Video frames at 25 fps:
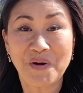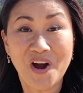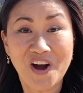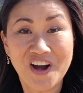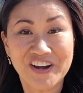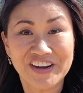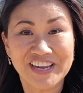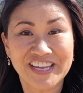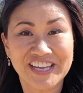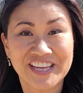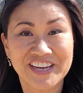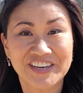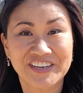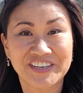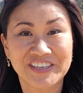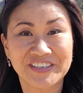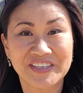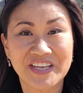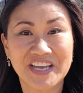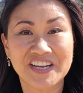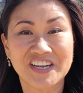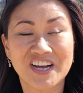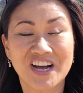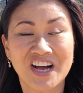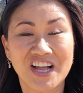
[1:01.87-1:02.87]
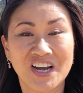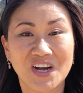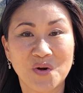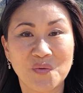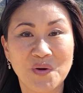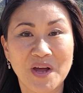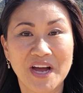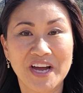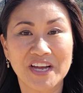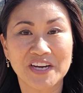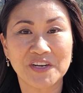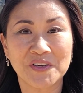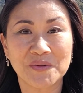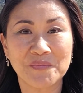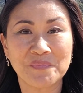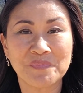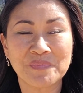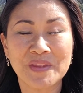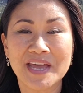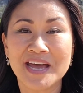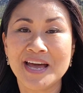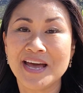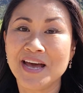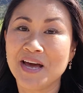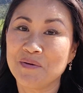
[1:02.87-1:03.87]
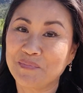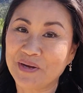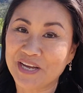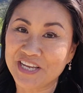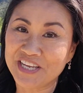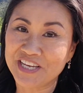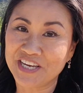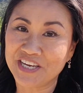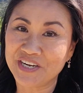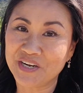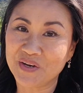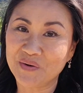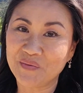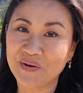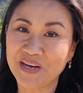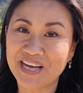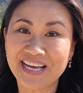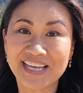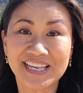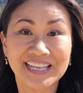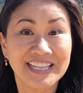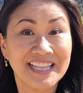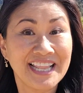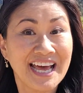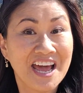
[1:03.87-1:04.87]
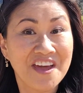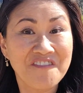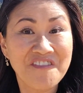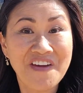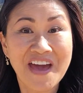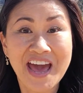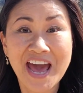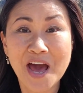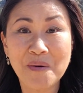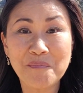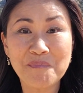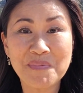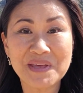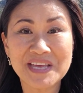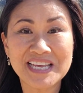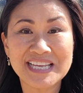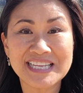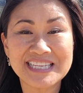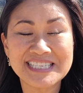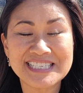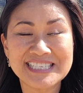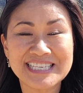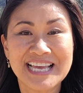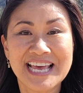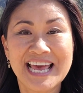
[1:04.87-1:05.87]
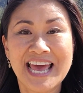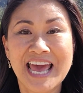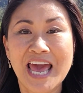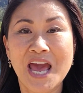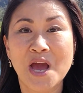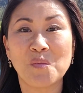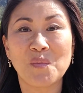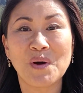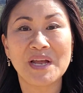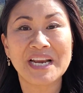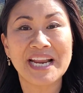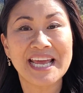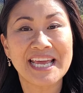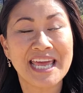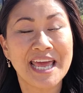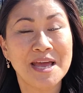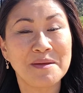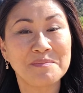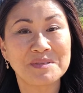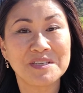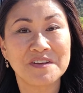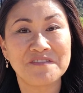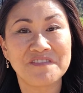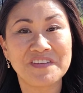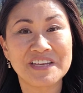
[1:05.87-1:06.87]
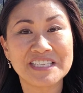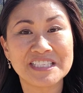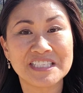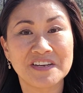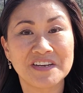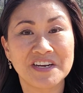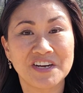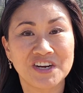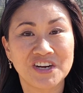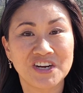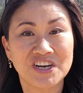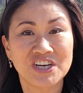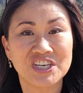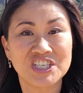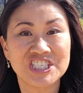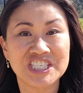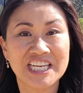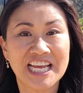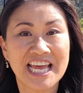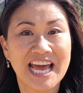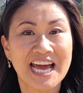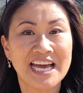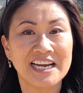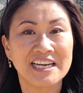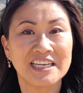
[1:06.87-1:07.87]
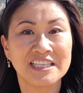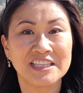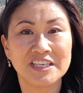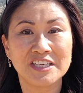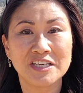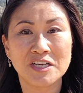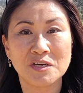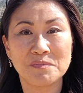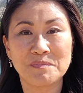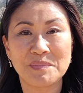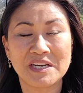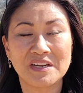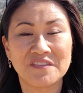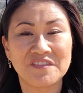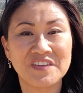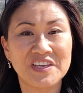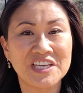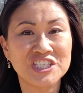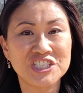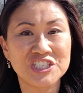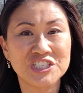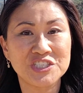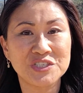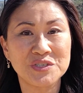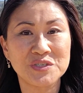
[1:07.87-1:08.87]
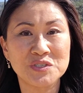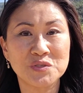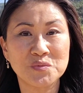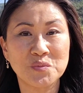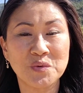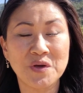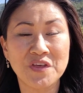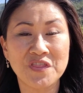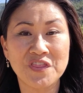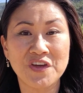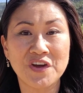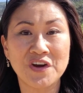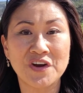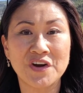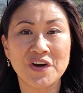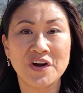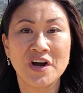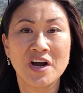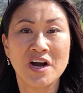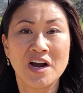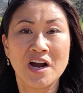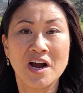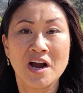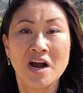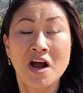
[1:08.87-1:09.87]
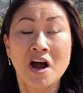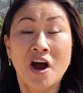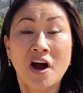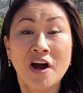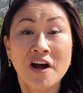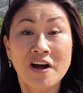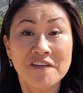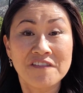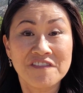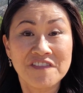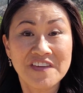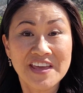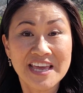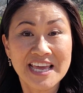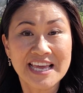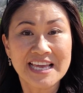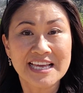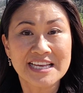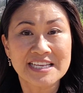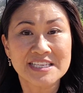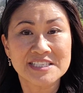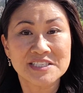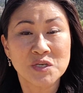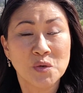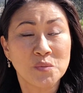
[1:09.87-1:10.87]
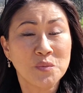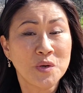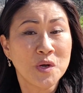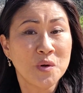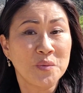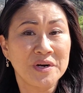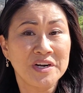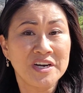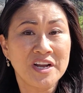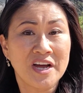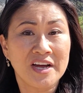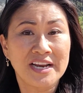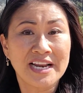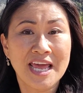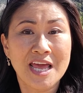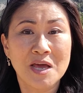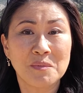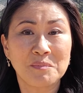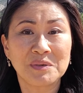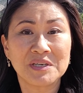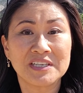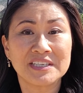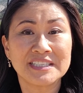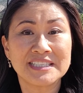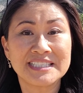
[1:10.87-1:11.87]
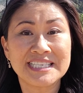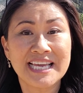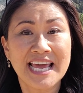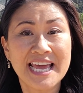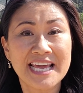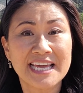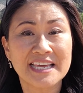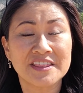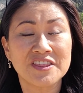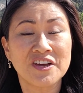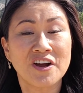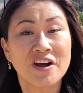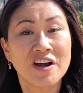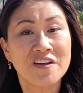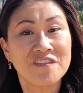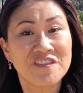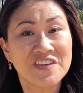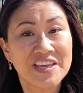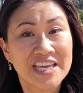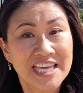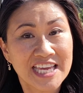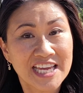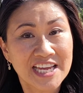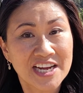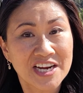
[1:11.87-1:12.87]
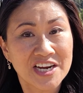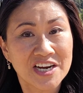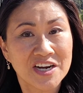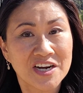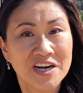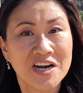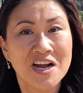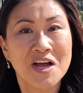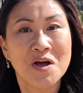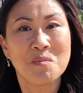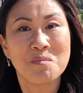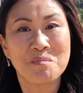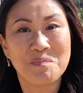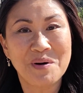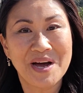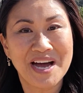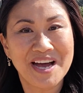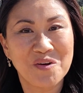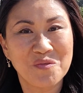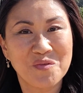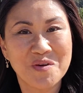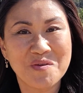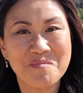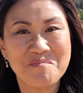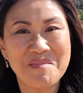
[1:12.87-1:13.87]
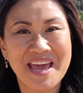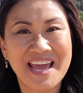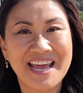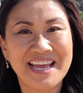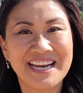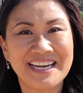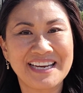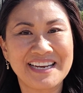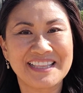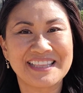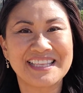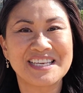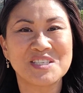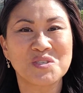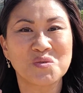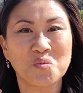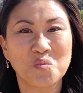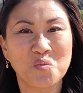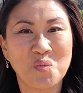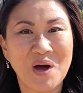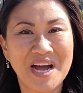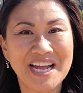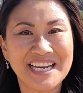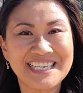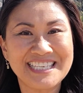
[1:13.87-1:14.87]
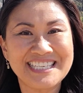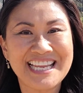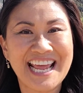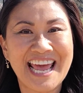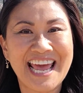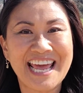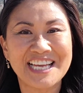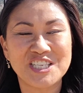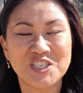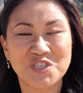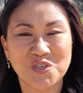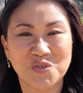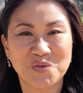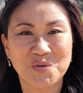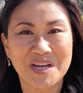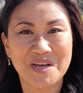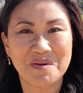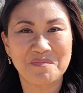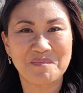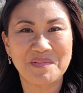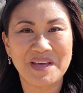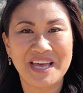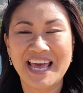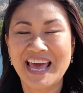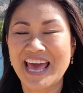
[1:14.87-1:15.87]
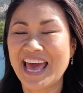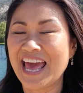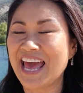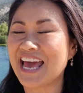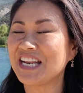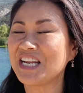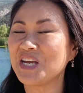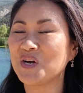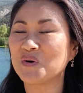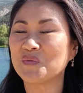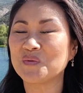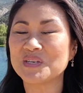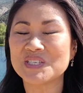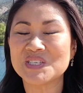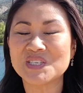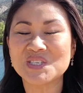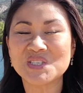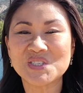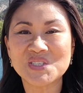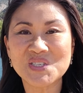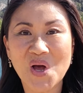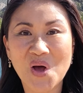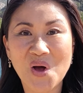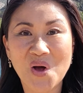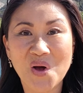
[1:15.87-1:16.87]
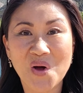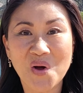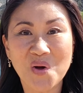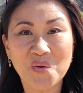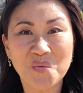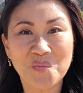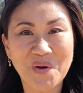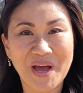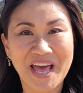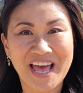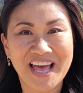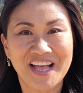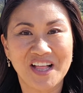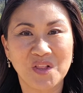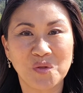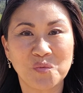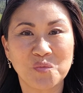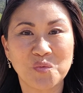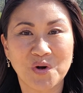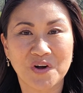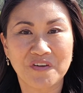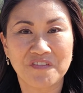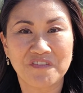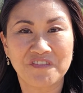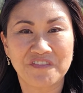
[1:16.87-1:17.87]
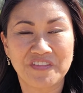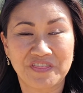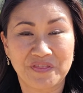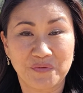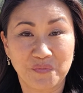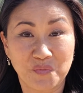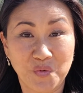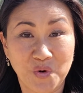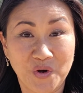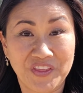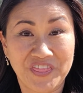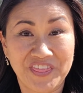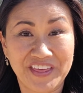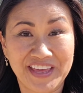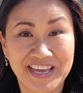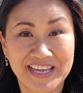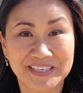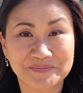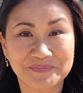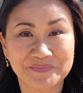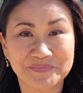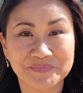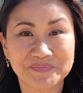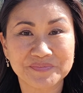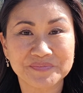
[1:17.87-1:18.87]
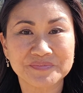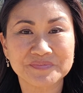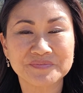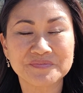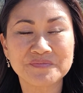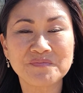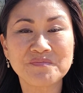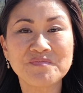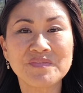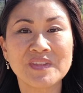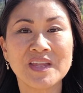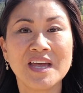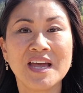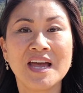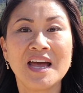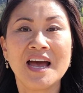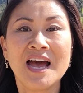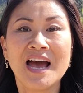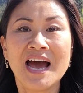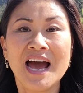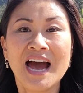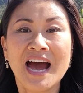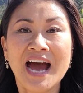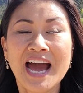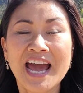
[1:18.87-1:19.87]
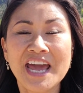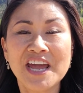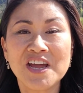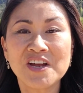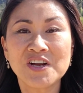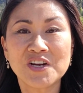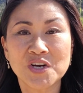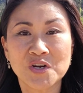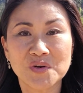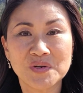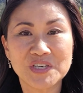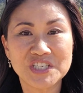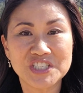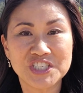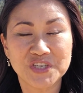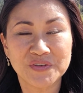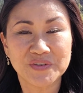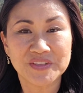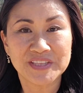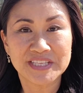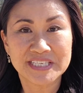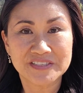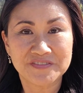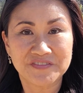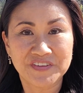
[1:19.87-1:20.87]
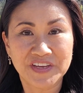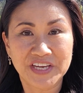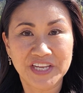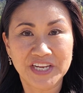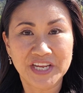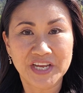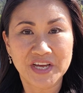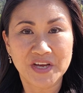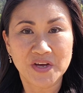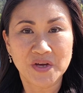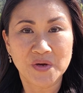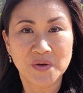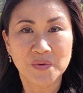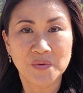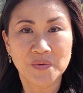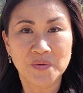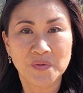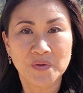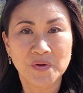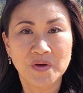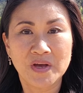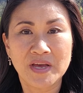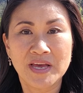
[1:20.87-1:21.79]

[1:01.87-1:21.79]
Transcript: Park here in Colorado. But you know what? Life happens. And when I came to visit her, she had a little bit of issues with her RV. So we were not able to take the RV here, but we made this one day trip and it was so well worth, worth it. I encourage you in this video